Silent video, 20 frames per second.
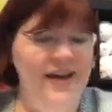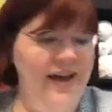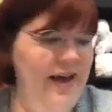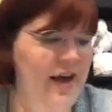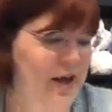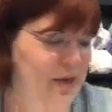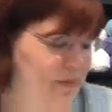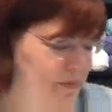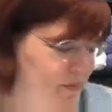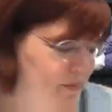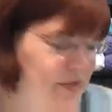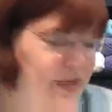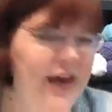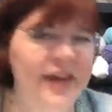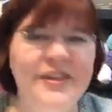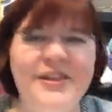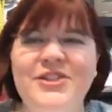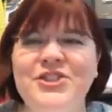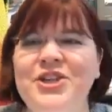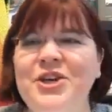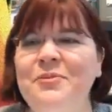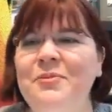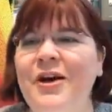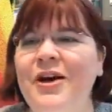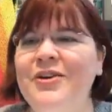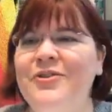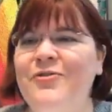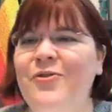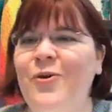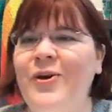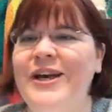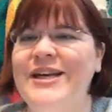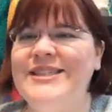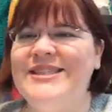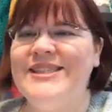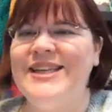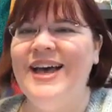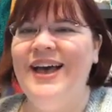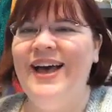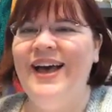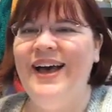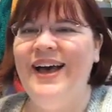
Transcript: Um, yeah, the chipmunk voice.